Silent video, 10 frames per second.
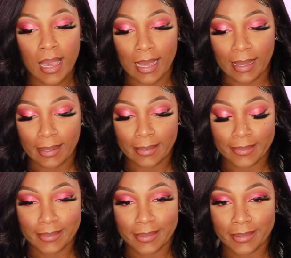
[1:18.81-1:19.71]

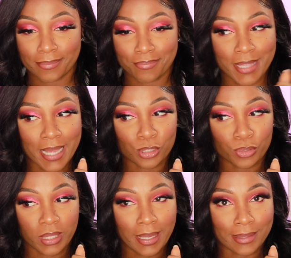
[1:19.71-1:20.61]
And that's
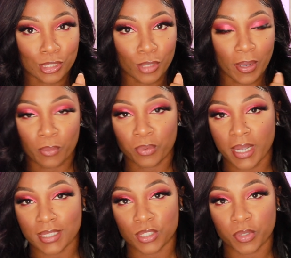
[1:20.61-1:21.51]
really it. So I hope you
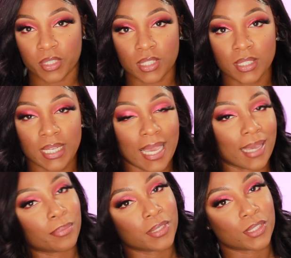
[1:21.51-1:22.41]
guys enjoyed this look,
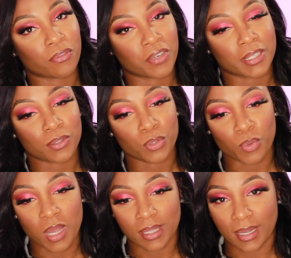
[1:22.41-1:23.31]
and please don't forget
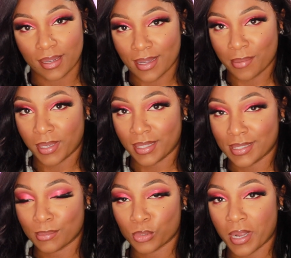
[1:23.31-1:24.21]
to like, comment, and
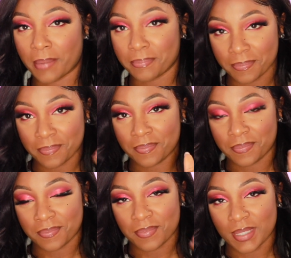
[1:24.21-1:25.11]
subscribe.
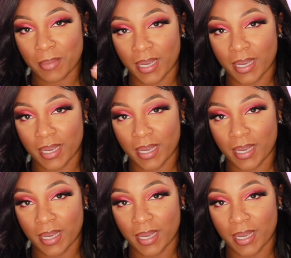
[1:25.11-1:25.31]
Bye